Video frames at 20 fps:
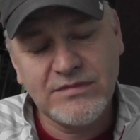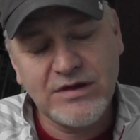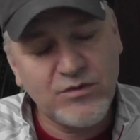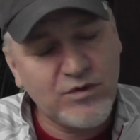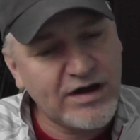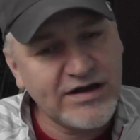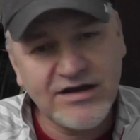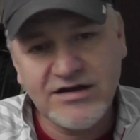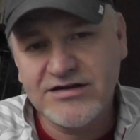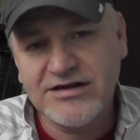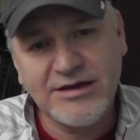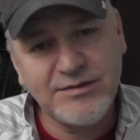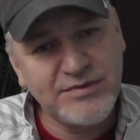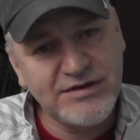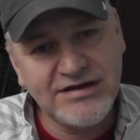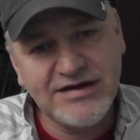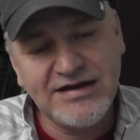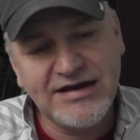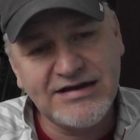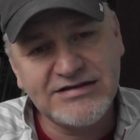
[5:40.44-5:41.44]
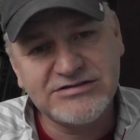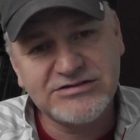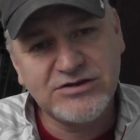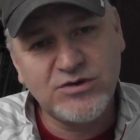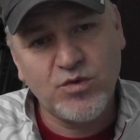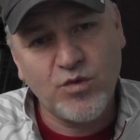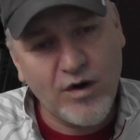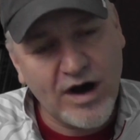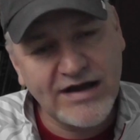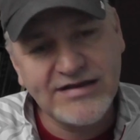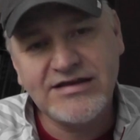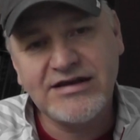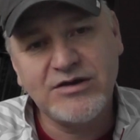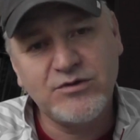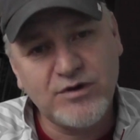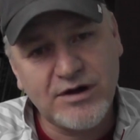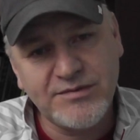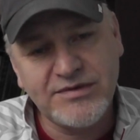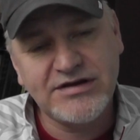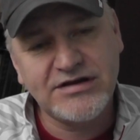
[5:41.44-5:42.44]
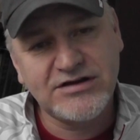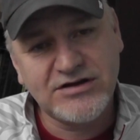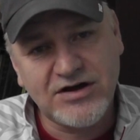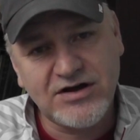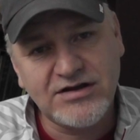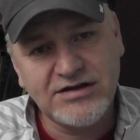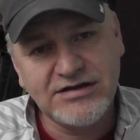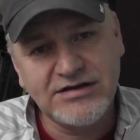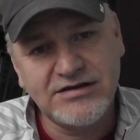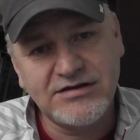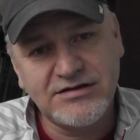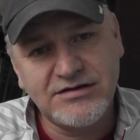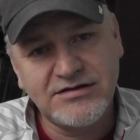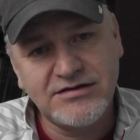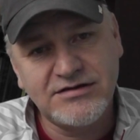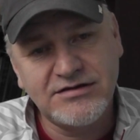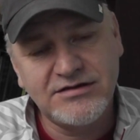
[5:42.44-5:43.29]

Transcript: Now, why couldn't I be a guest? Why did he want me to call in?